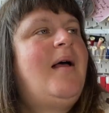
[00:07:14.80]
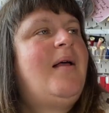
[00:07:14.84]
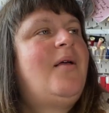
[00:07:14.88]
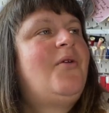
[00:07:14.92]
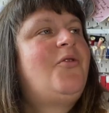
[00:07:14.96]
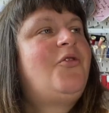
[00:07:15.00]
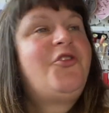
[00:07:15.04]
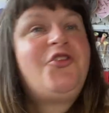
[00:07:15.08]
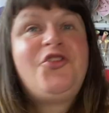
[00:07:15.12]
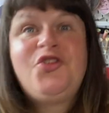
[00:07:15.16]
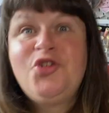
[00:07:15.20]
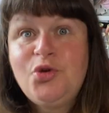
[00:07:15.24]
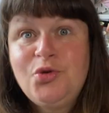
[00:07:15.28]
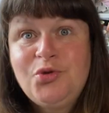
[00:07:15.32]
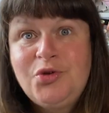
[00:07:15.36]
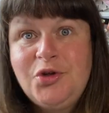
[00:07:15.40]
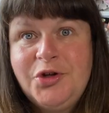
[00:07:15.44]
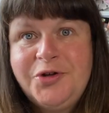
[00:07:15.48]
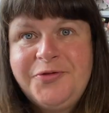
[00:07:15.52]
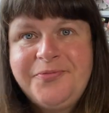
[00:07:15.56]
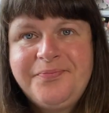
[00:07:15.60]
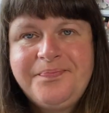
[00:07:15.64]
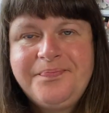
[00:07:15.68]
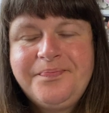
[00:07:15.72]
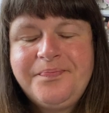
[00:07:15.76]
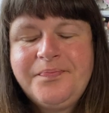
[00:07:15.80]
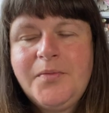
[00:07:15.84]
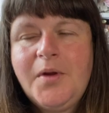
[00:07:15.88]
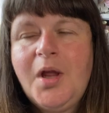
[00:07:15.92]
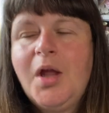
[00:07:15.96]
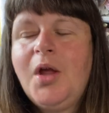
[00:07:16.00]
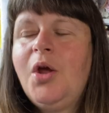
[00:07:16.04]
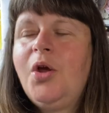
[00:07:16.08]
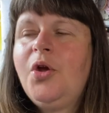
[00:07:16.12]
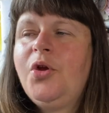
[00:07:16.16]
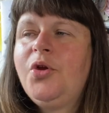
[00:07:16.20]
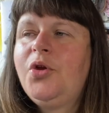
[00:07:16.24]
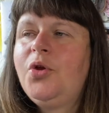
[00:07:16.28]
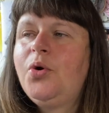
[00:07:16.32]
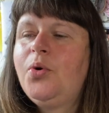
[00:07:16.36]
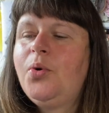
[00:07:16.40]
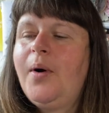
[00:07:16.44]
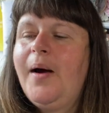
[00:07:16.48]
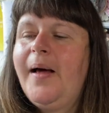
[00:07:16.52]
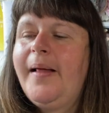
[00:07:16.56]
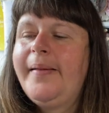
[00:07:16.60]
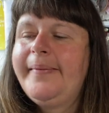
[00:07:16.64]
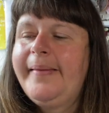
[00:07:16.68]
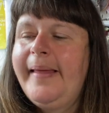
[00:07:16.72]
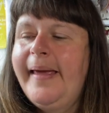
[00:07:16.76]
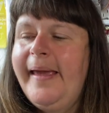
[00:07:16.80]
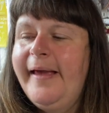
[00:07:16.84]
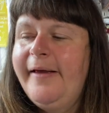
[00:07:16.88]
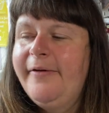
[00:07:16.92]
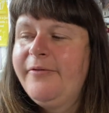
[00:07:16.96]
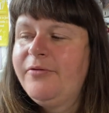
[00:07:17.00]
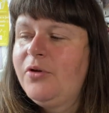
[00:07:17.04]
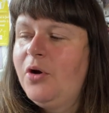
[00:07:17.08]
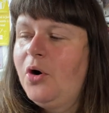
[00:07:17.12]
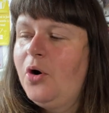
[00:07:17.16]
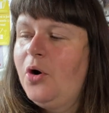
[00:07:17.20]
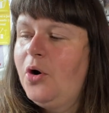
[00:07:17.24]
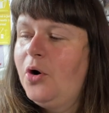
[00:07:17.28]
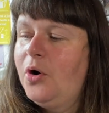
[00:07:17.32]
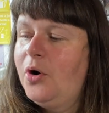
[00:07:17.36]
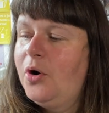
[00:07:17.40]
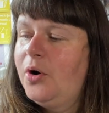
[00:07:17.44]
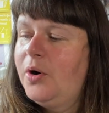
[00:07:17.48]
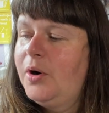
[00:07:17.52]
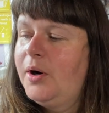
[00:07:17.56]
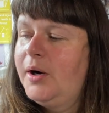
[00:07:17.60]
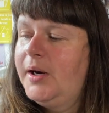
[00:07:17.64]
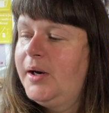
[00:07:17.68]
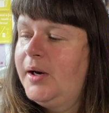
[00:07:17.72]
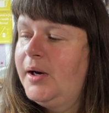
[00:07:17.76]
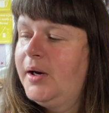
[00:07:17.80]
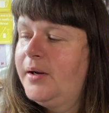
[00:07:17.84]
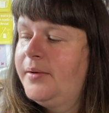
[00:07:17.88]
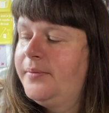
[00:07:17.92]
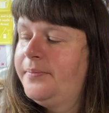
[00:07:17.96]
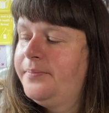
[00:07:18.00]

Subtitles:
Sewcial. So I left on